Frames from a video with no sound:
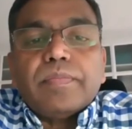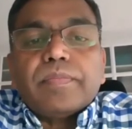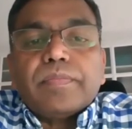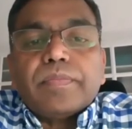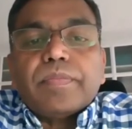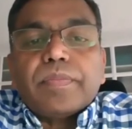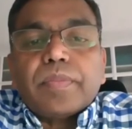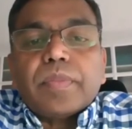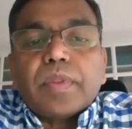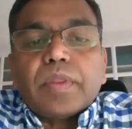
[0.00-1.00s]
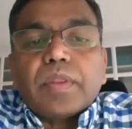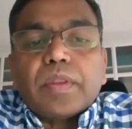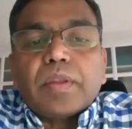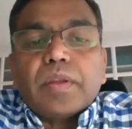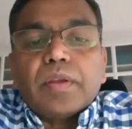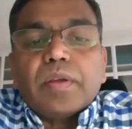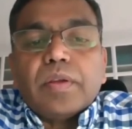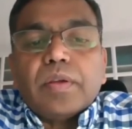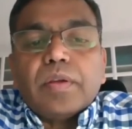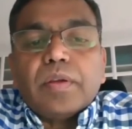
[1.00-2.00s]

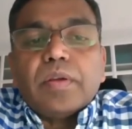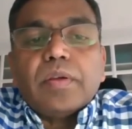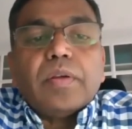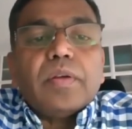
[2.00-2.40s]
(silent)